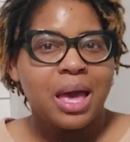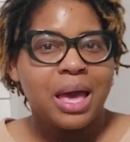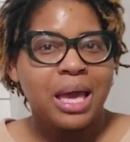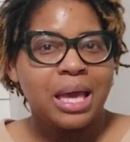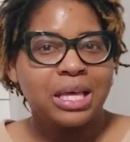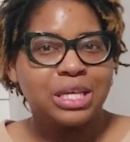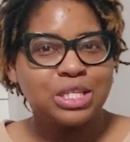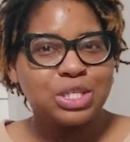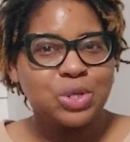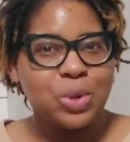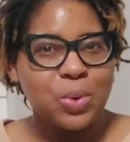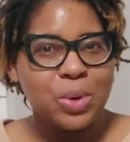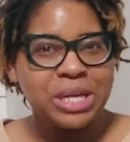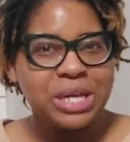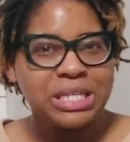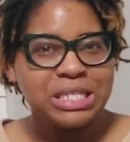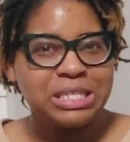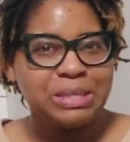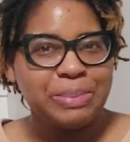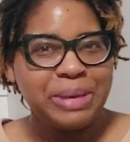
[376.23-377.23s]
is
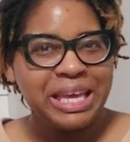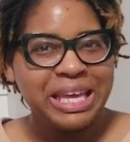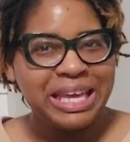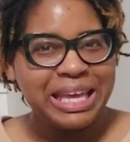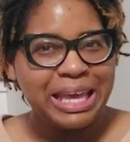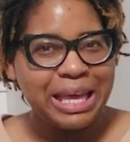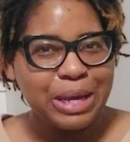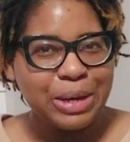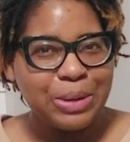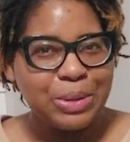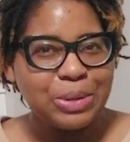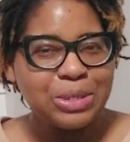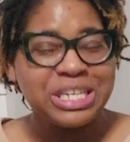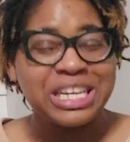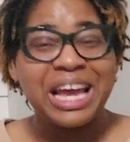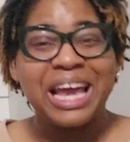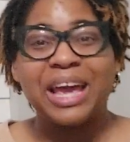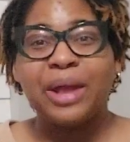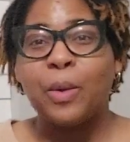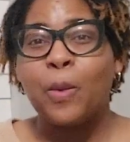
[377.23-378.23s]
going to be killed
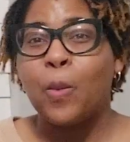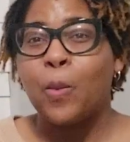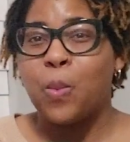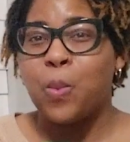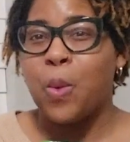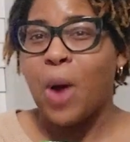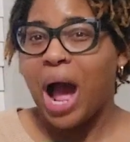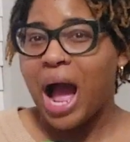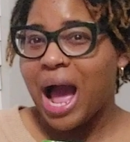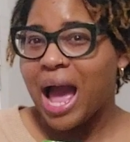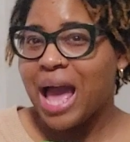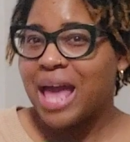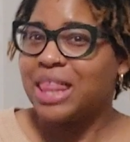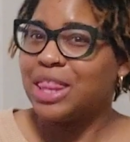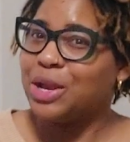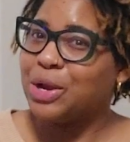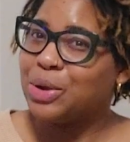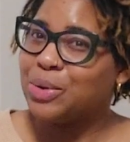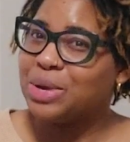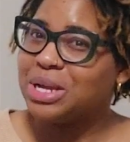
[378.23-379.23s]
and why
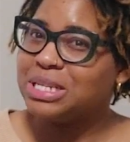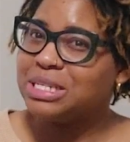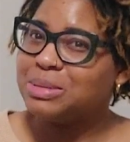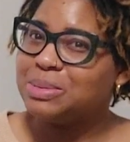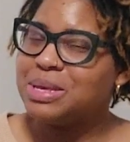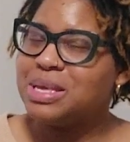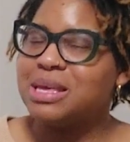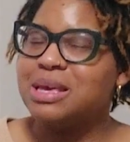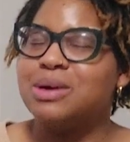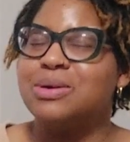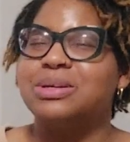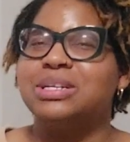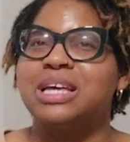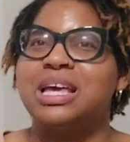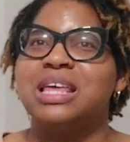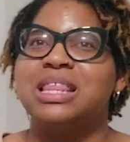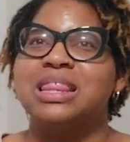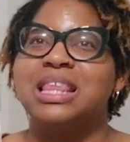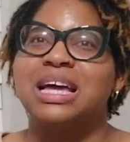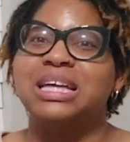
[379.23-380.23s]
they're going to be killed,
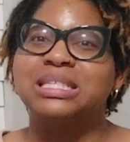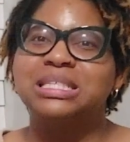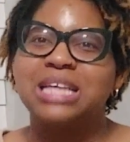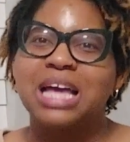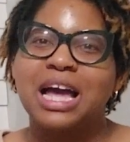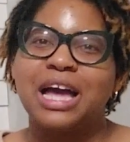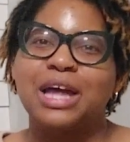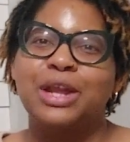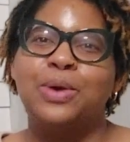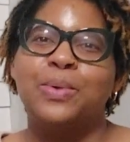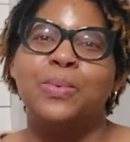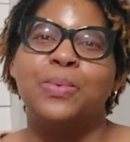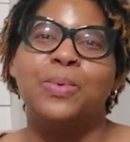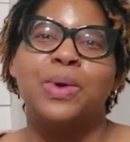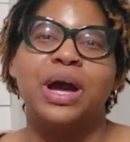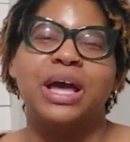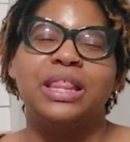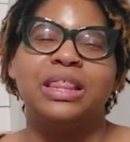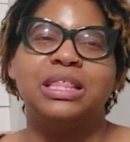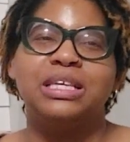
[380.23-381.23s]
and that's kind of
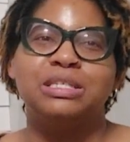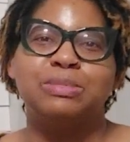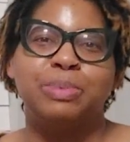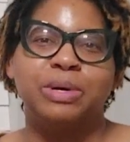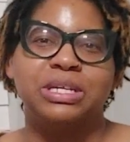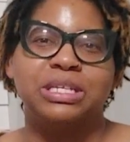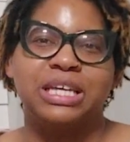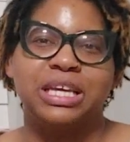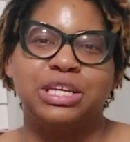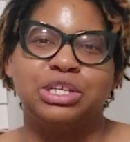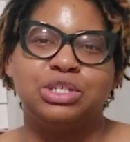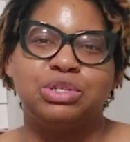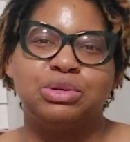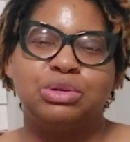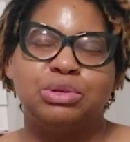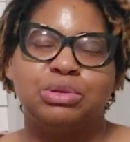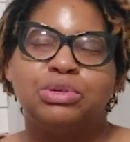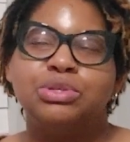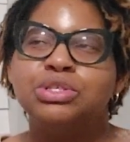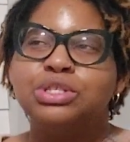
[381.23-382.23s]
what this book takes you
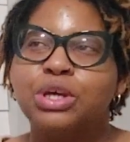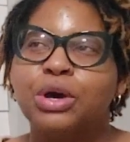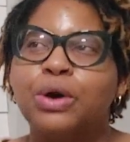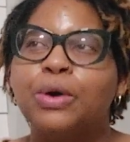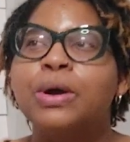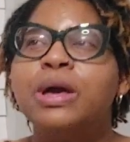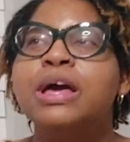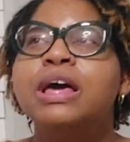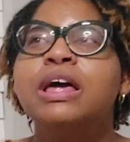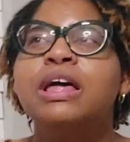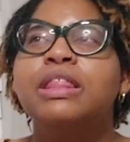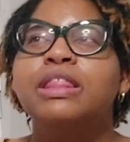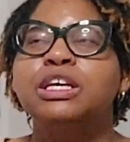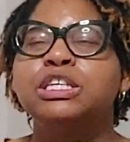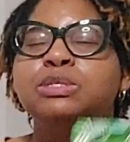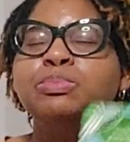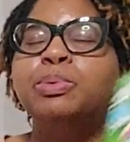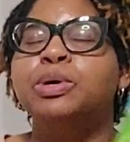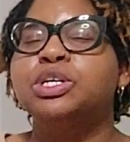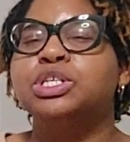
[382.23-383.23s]
through. So
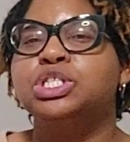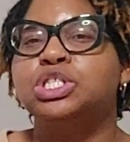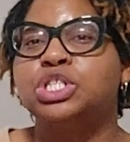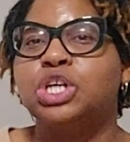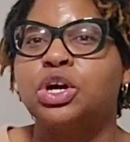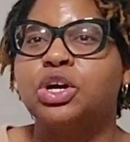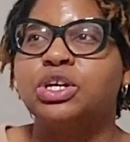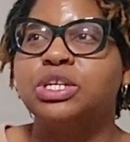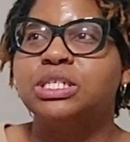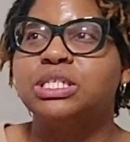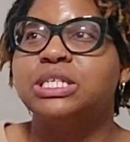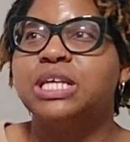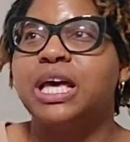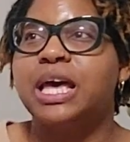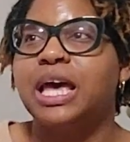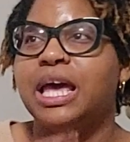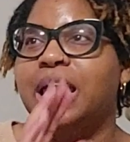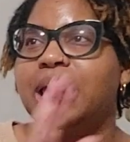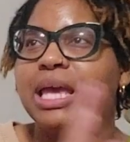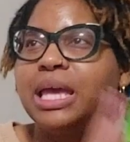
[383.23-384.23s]
this book starts
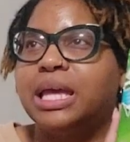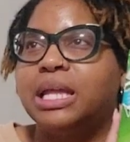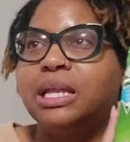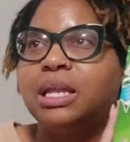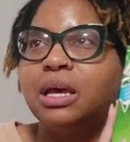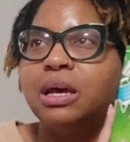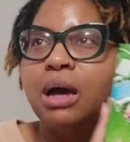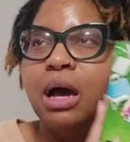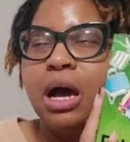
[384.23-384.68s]
in